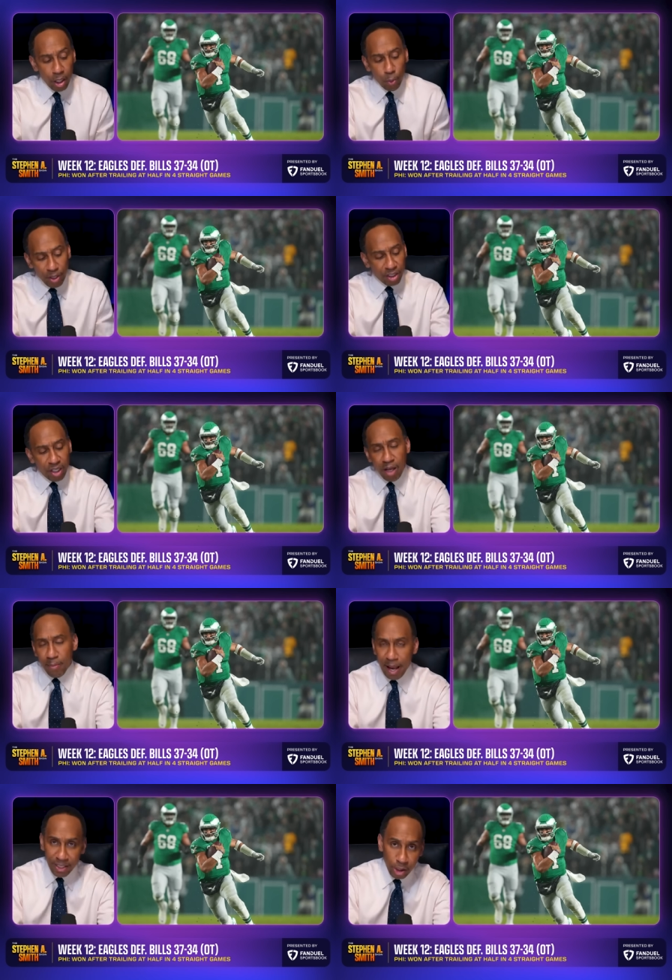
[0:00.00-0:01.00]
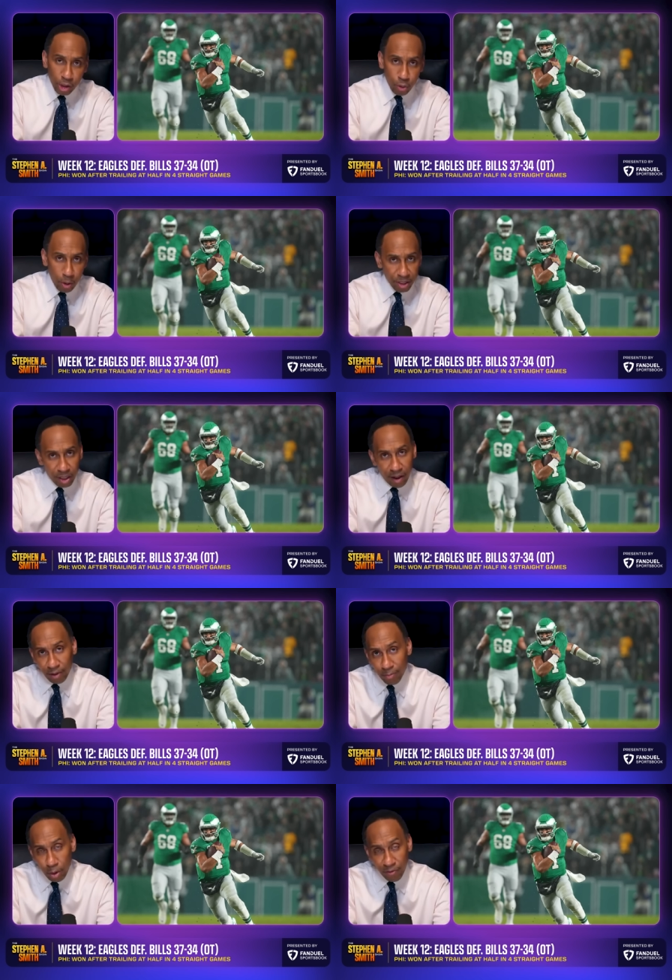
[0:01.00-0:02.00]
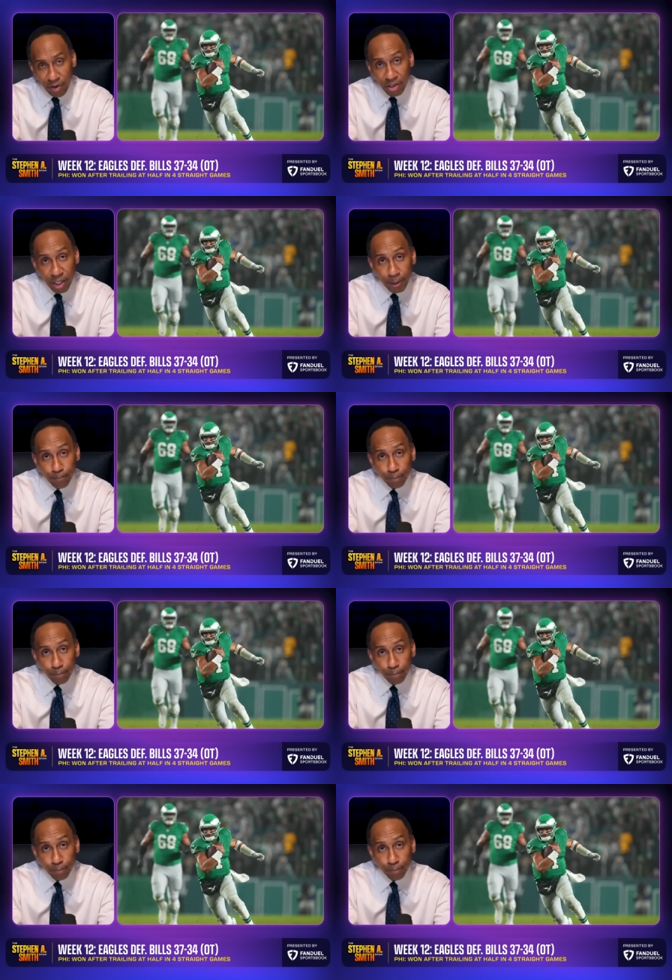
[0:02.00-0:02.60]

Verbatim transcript: Which team has the strongest level of motivation?